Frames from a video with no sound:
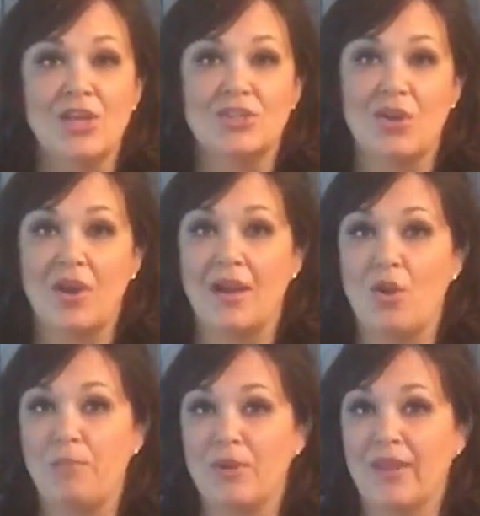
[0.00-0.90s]
So I
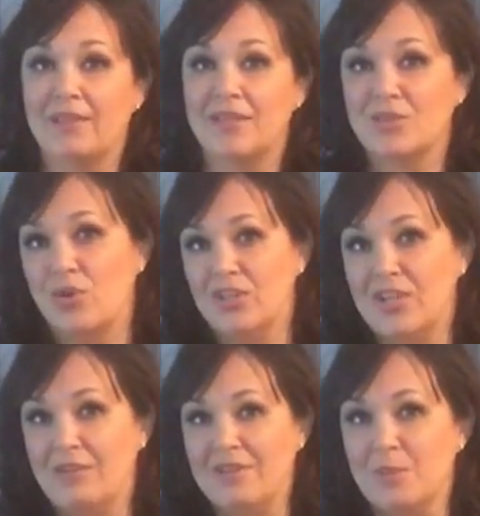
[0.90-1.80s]
hope you like this Cornish
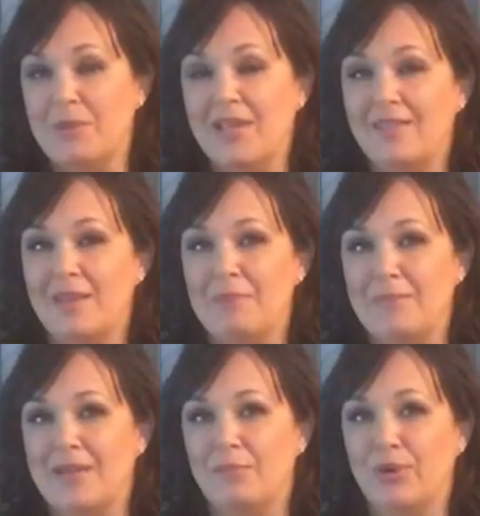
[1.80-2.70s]
hen recipe, and that
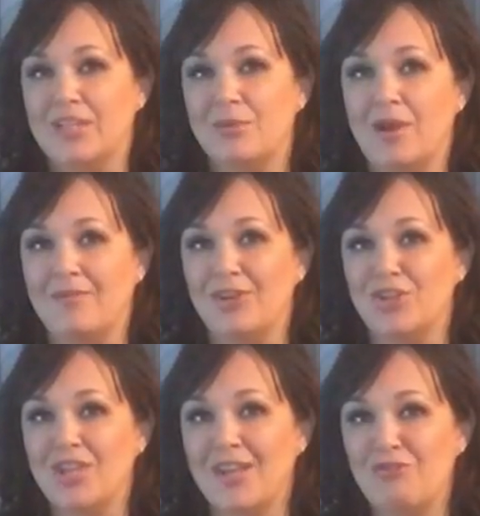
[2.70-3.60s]
maybe it breaks you out of your
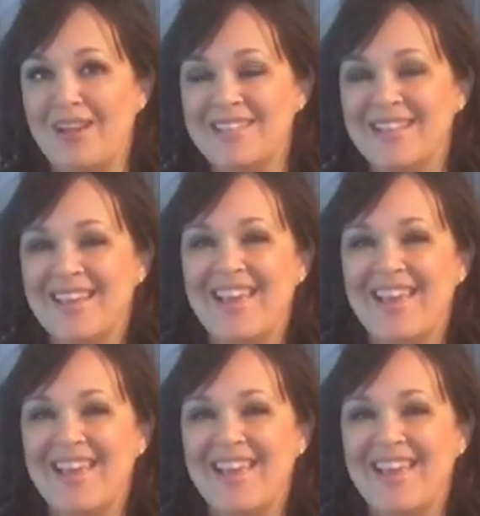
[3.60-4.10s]
chicken rut